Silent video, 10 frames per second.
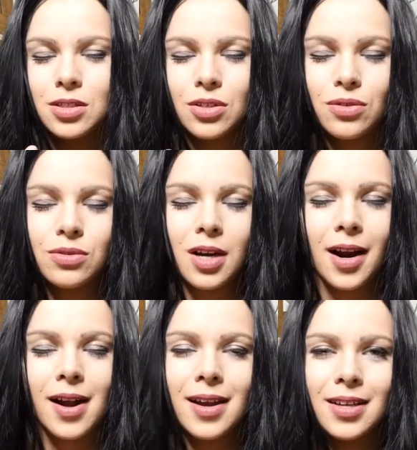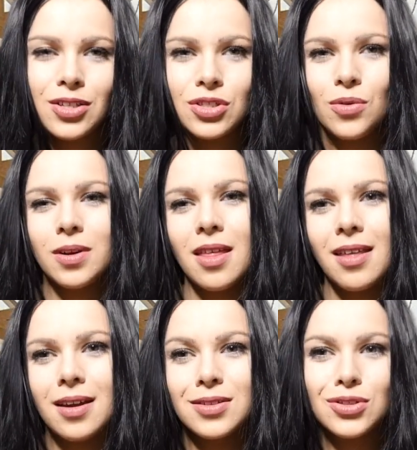too dark. You don't want to
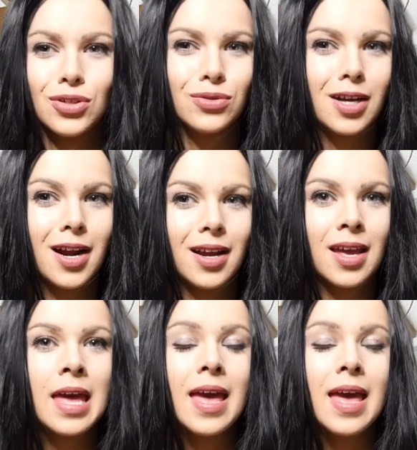look too dark.